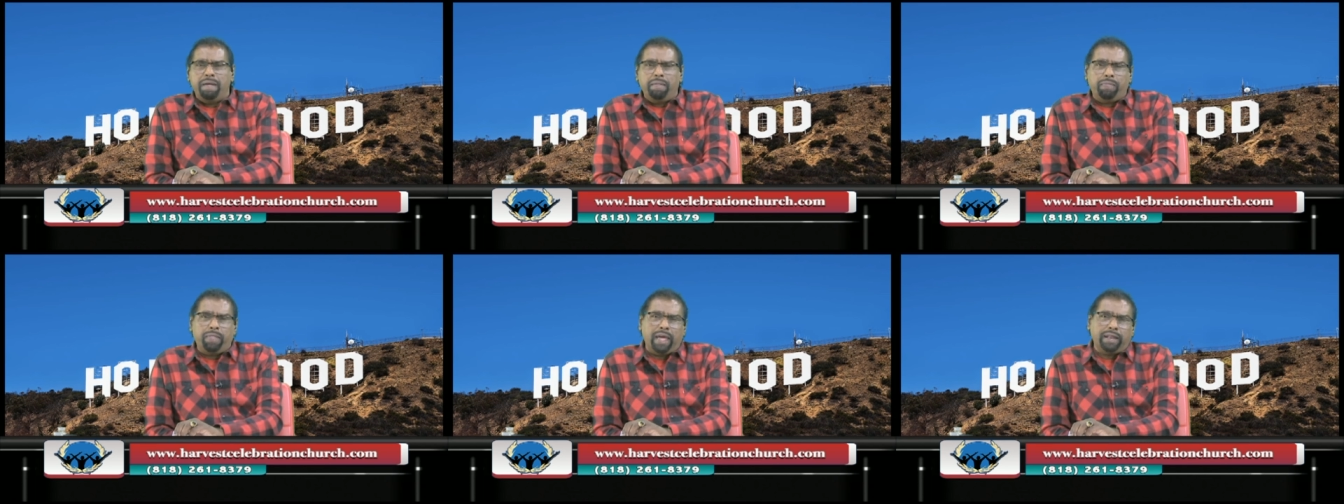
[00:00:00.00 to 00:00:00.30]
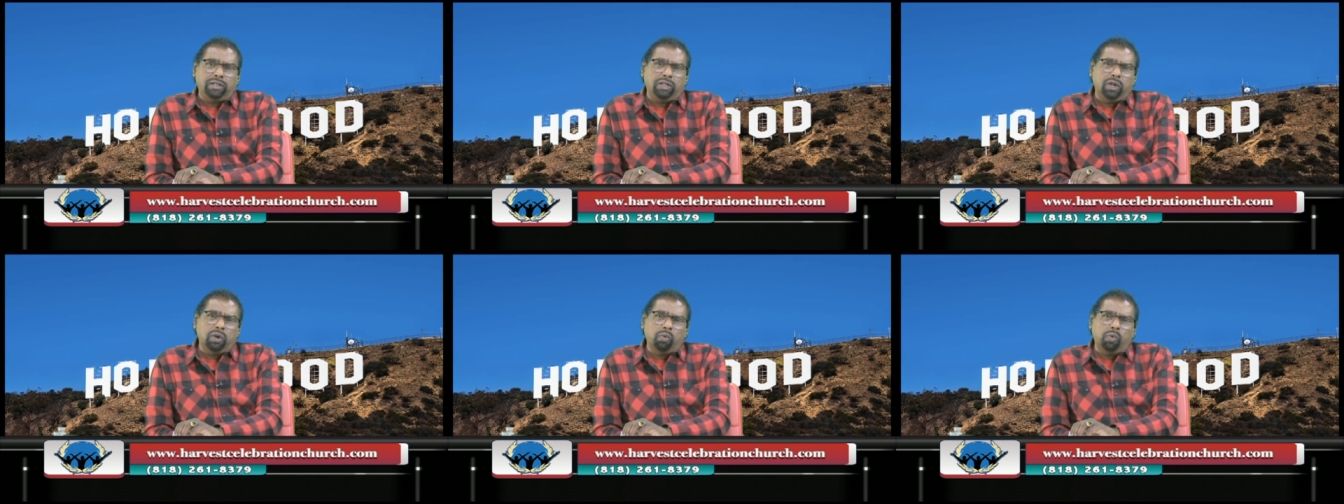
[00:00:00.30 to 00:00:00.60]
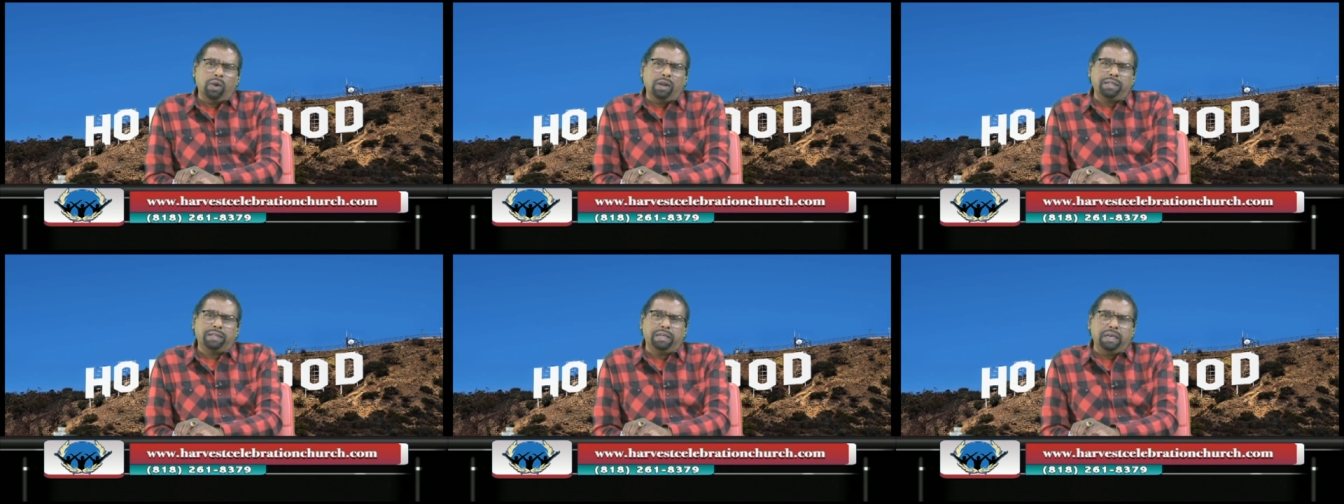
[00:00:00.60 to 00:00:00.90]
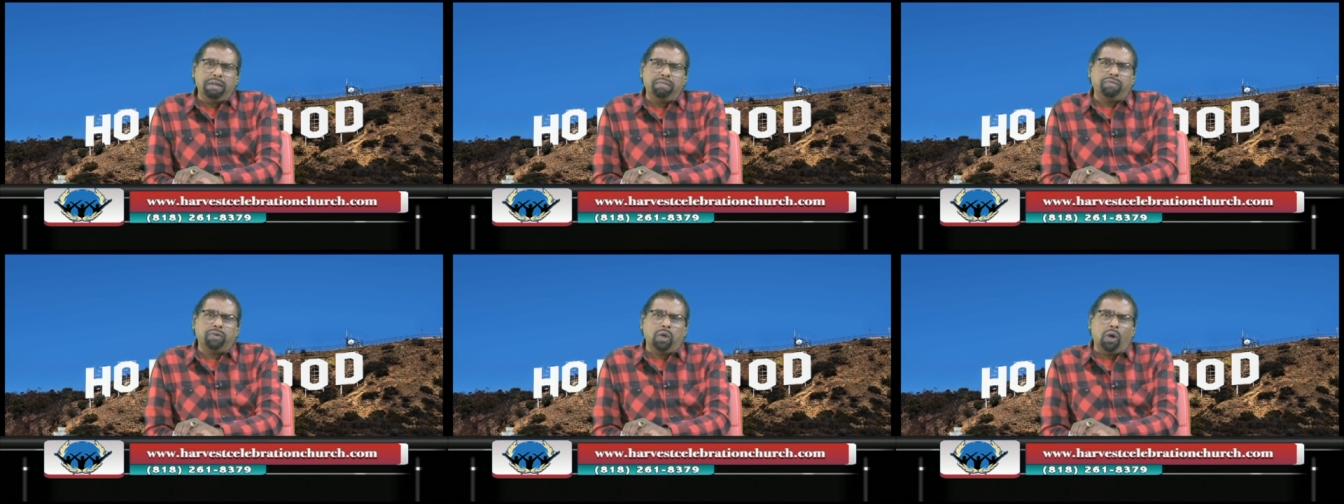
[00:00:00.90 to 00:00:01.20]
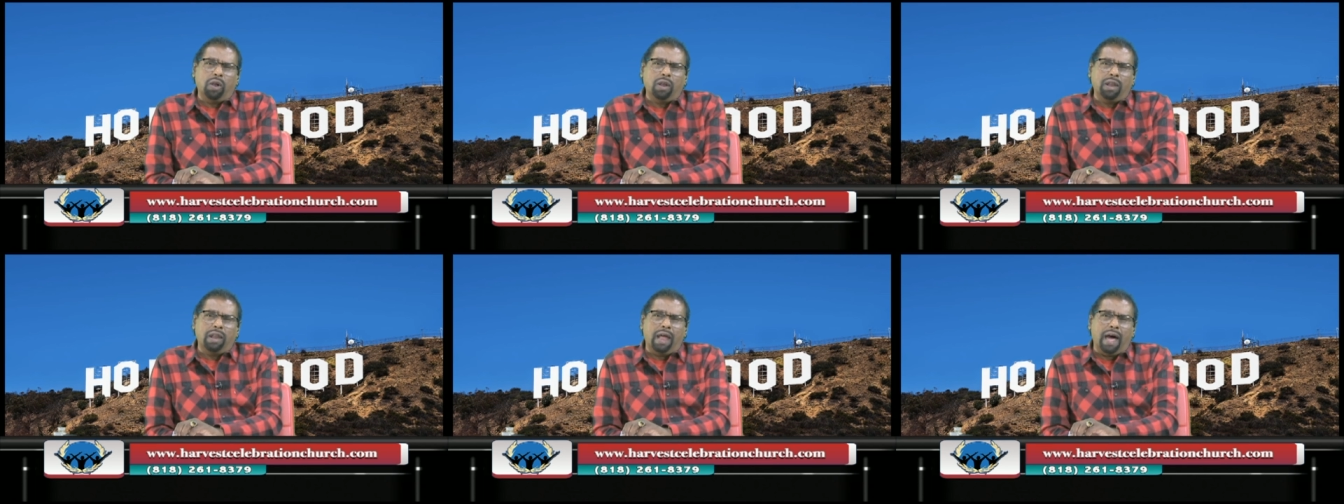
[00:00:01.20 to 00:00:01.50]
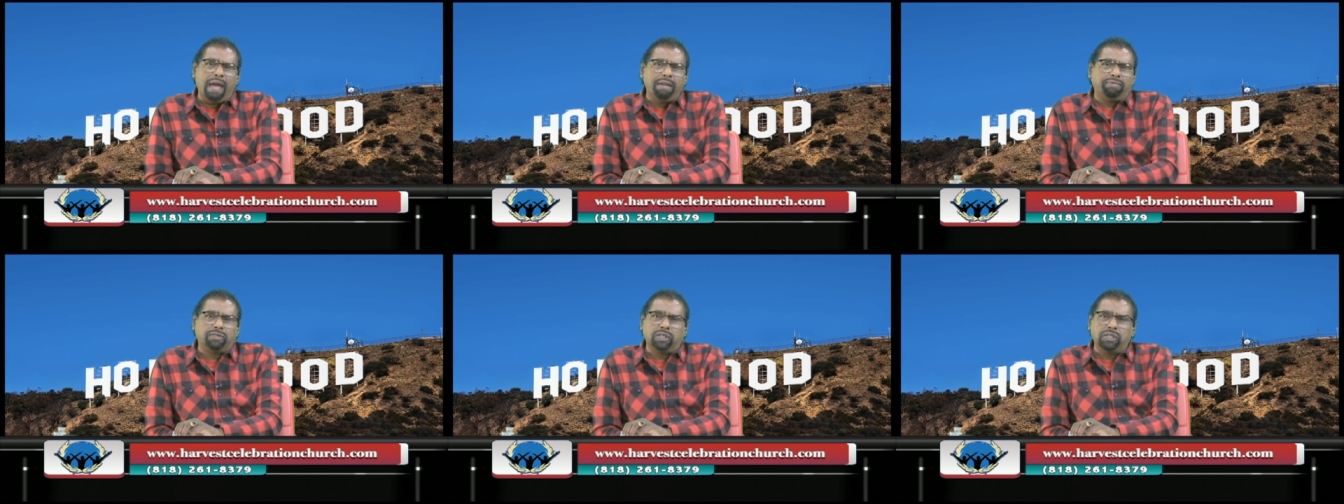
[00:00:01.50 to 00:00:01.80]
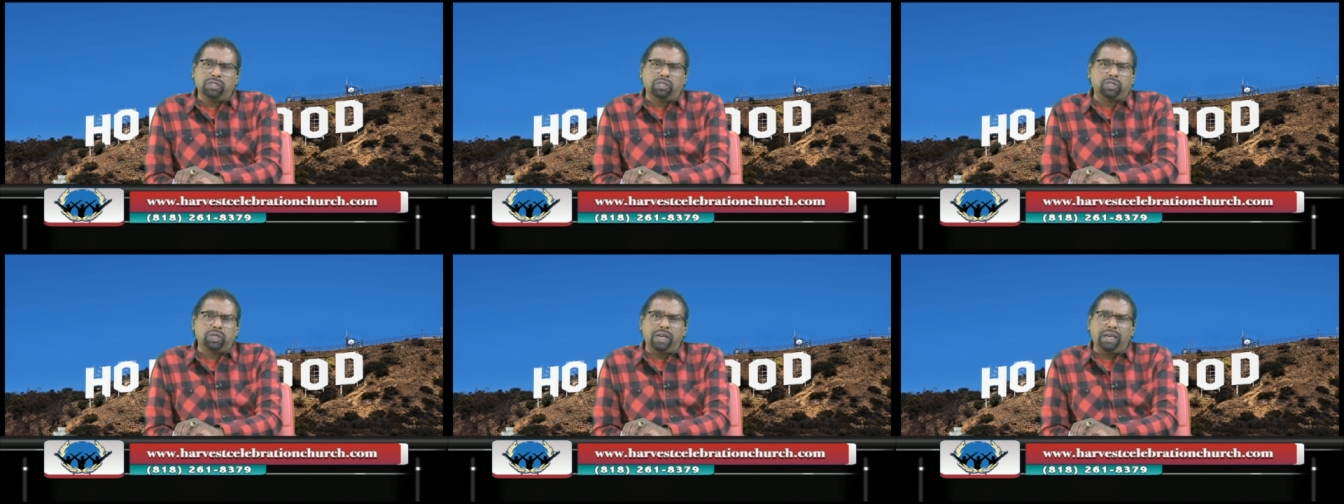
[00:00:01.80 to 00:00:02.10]
that you will give your life
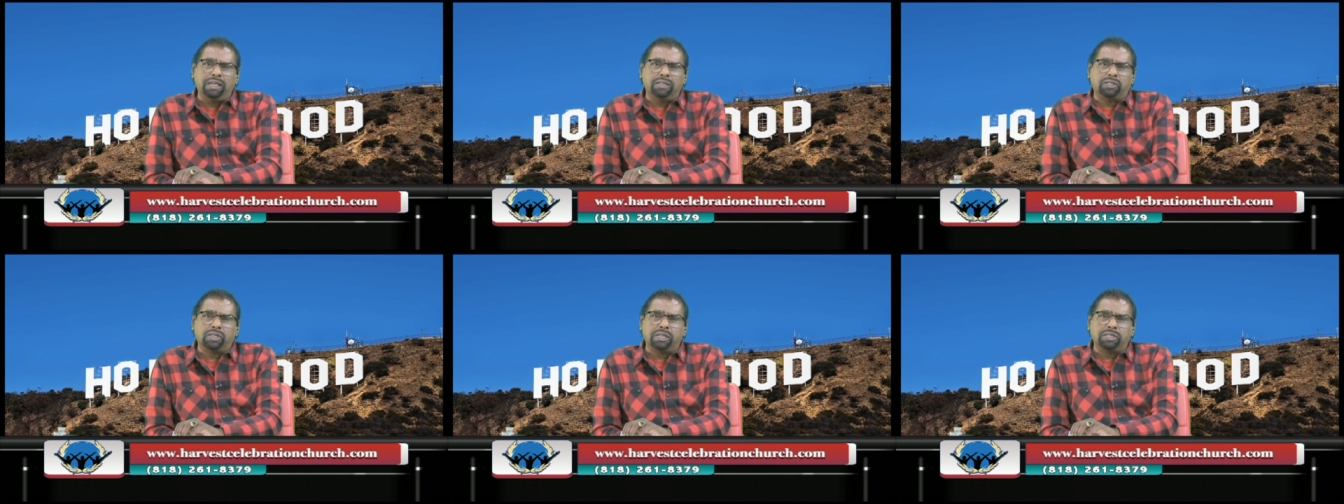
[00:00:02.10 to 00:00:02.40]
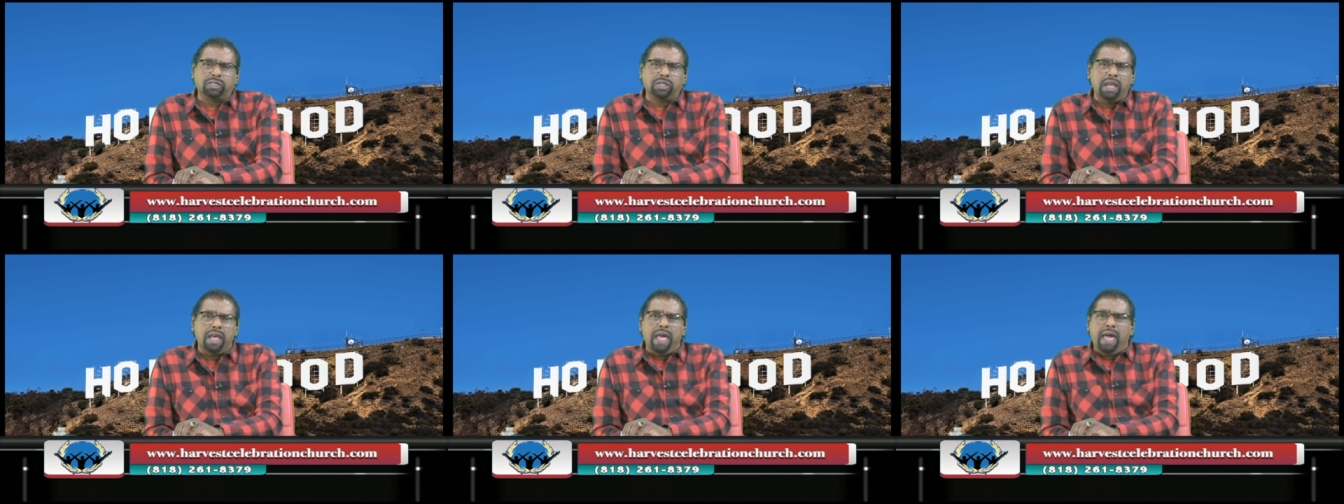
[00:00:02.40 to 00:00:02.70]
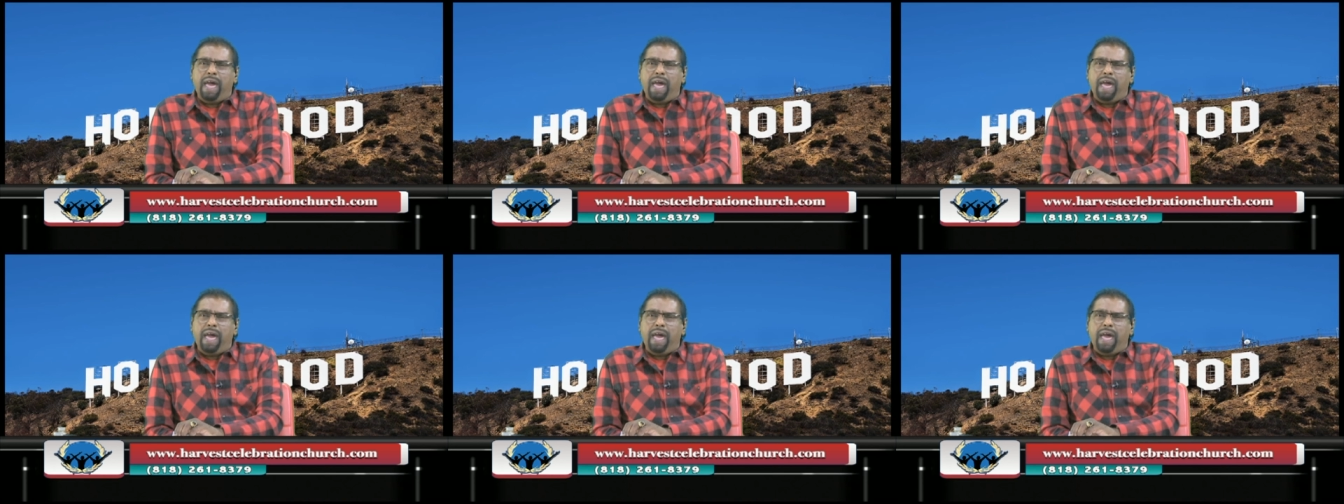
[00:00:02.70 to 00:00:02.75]
to Jesus